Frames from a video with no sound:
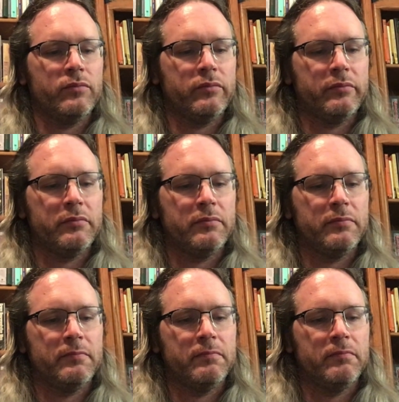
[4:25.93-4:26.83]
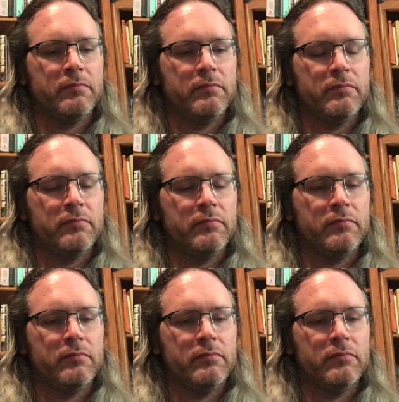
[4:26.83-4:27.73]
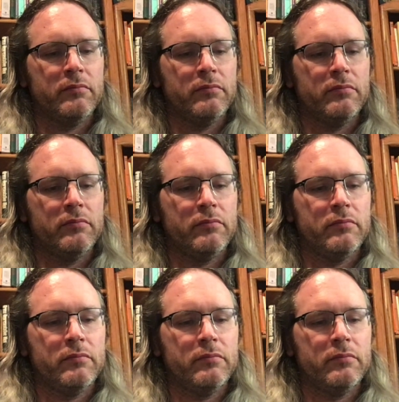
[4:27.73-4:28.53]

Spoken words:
[no speech]